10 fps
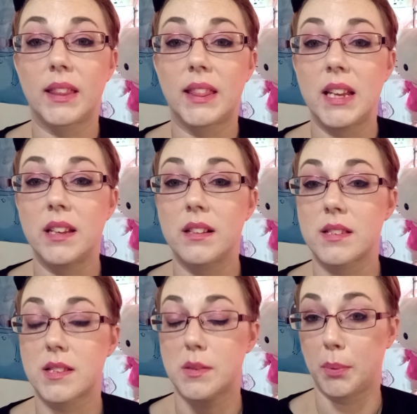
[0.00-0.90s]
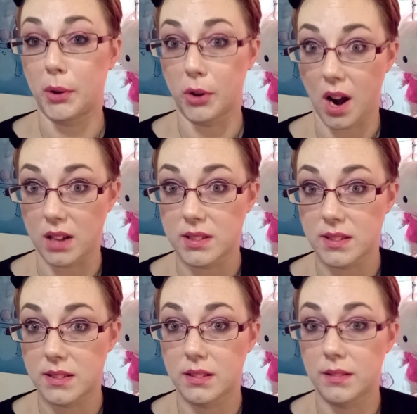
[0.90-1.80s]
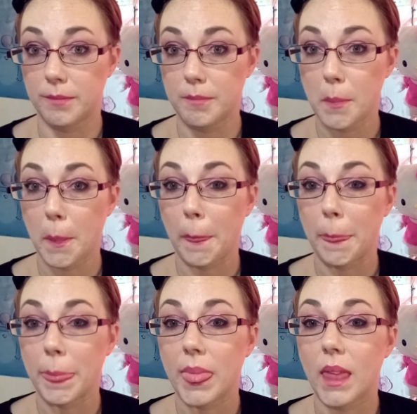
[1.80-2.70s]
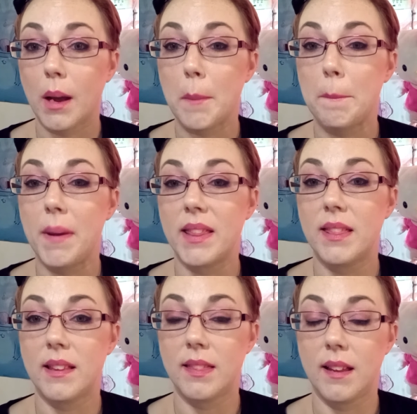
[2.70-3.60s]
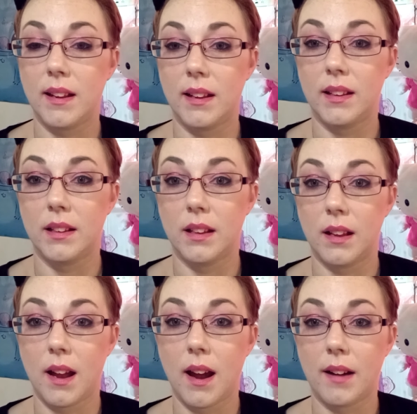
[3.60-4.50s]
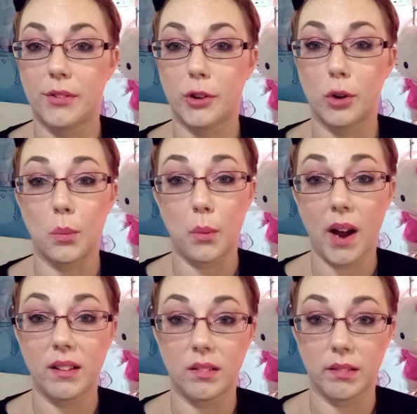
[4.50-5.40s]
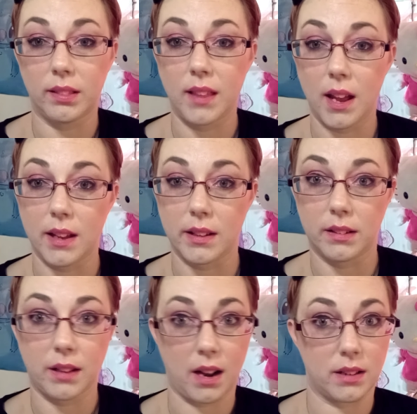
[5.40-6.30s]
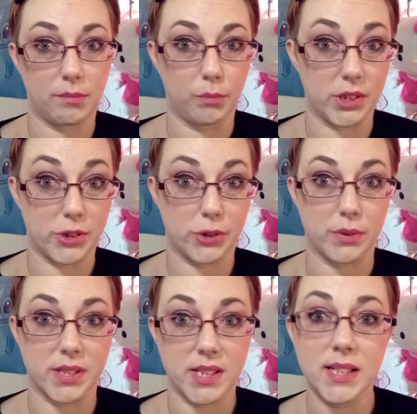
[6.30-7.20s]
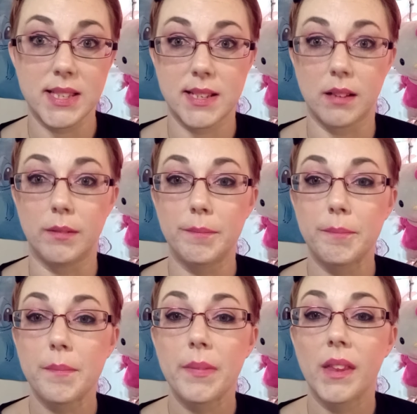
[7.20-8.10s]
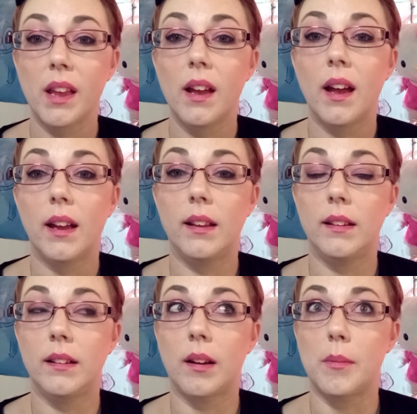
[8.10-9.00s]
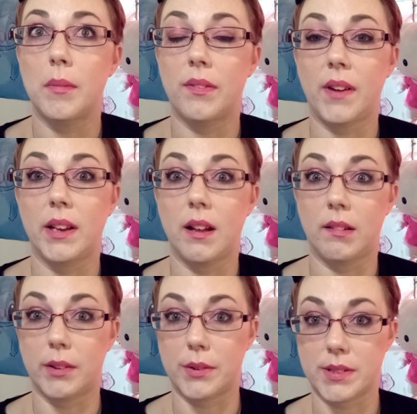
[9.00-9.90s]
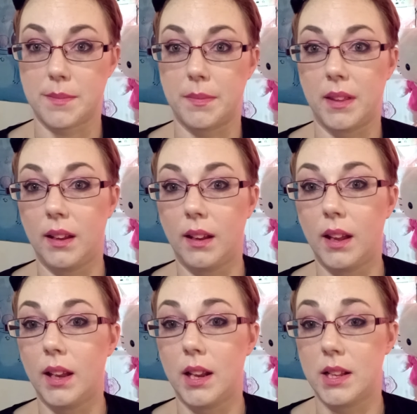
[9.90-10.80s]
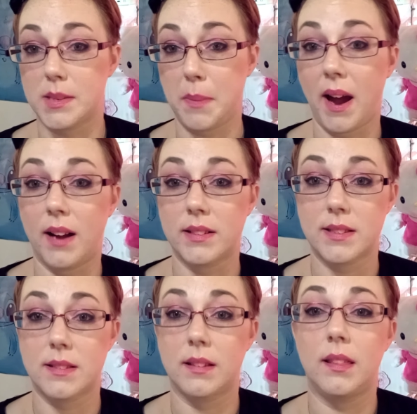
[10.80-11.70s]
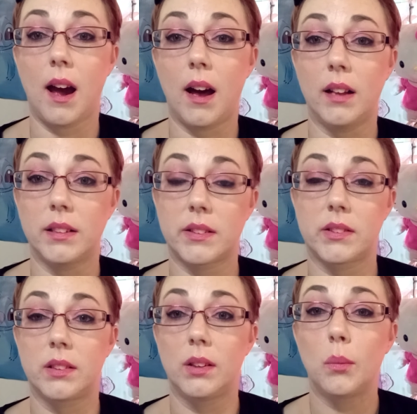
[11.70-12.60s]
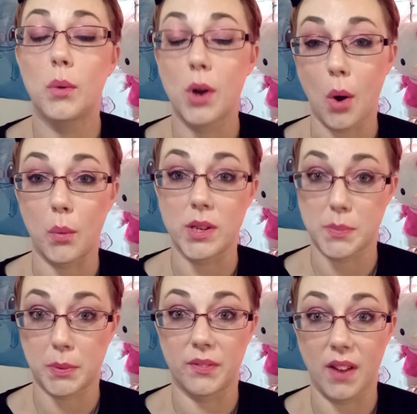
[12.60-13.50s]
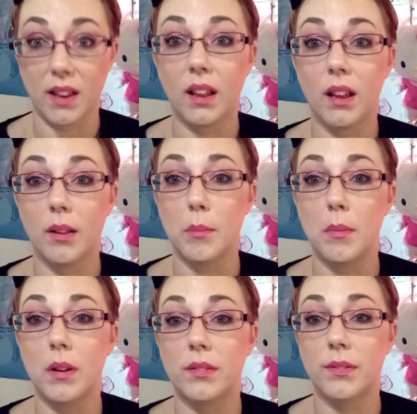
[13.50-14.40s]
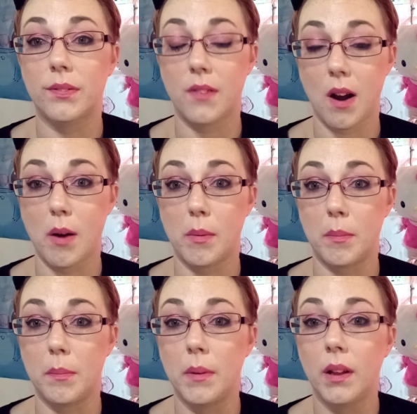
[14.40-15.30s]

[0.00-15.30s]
things progressed, but then after a while, they kind of went to a standstill. And come to find out, there was something in his past that would always prevent him from